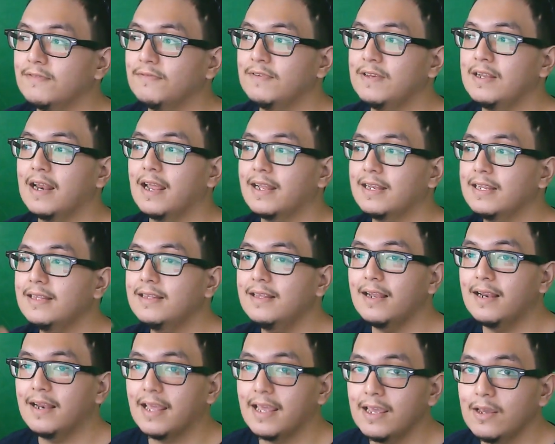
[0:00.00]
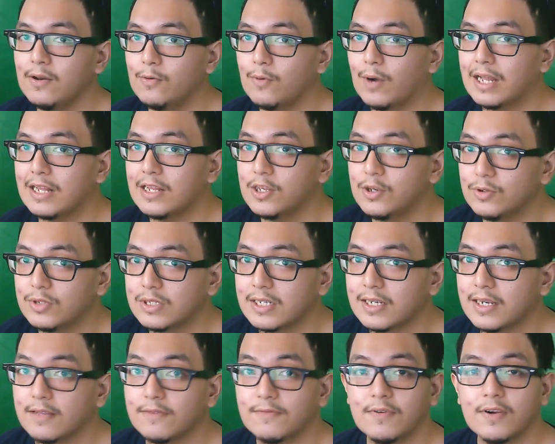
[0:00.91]
feel any delay while
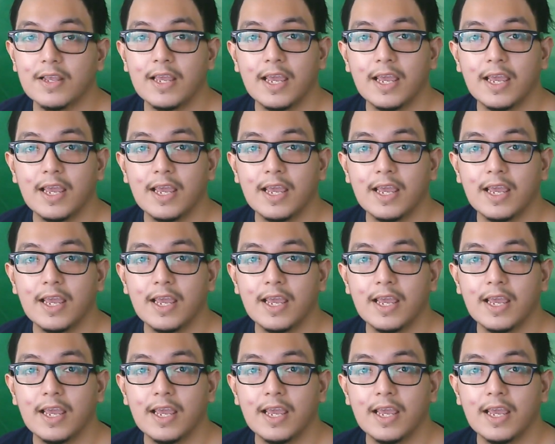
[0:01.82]
using it for